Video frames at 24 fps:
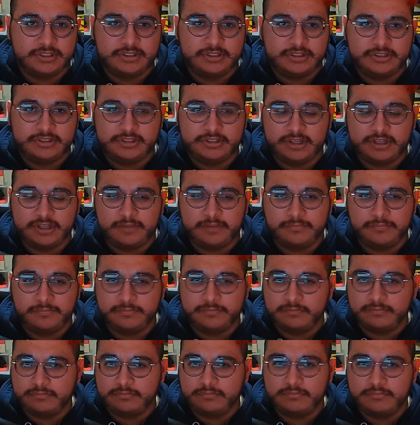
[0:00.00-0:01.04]
yeah,
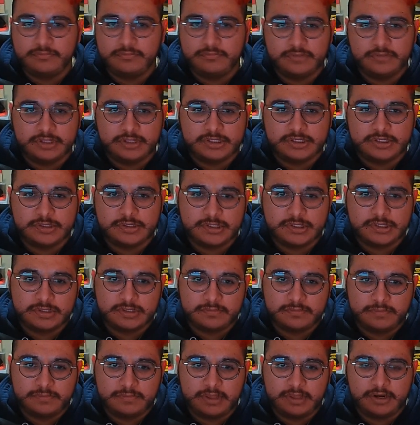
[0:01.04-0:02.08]
let's
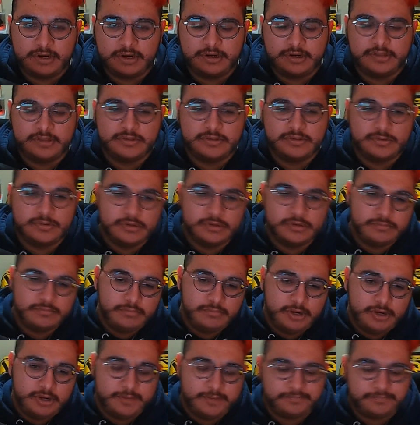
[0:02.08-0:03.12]
head on into it.
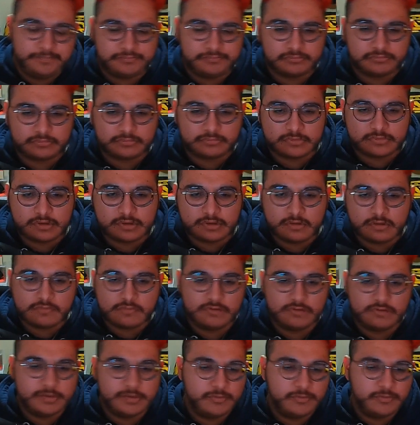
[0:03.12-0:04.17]
But
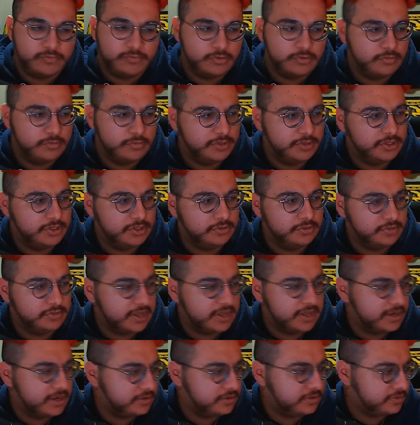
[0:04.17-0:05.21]
right before we do
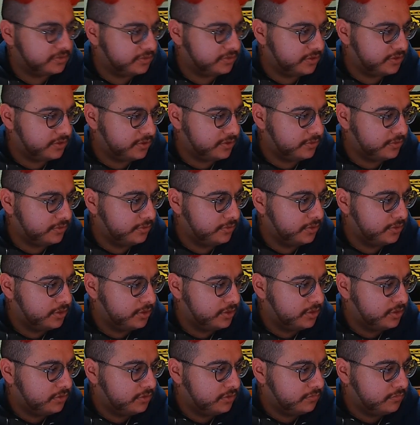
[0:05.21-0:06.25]
that, though,
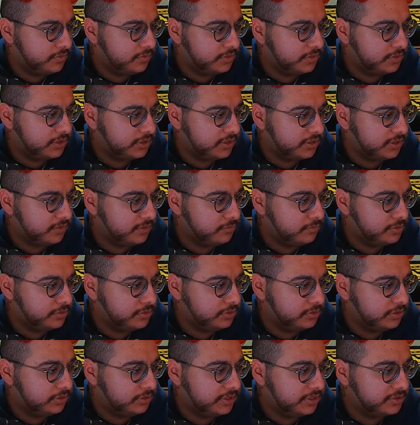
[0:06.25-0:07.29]
one thing I would
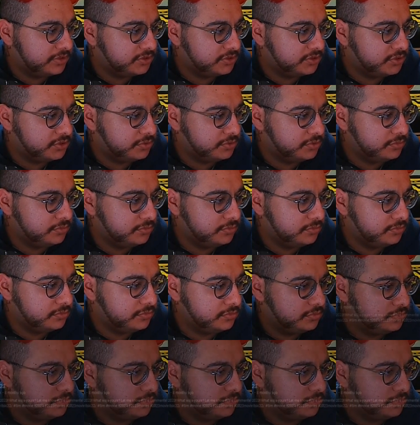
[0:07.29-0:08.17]
like to